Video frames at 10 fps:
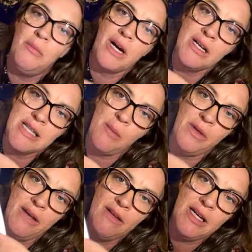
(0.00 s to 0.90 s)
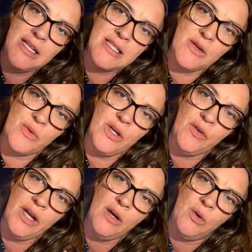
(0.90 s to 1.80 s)
Because I believe it is the real
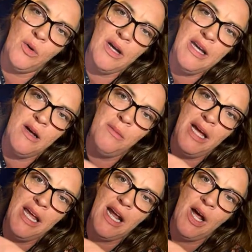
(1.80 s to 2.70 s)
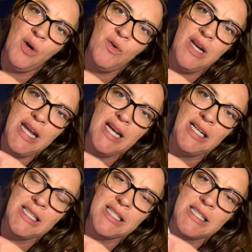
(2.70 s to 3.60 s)
deal. M&O
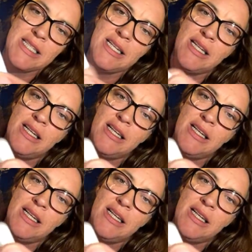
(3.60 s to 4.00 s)
Knits.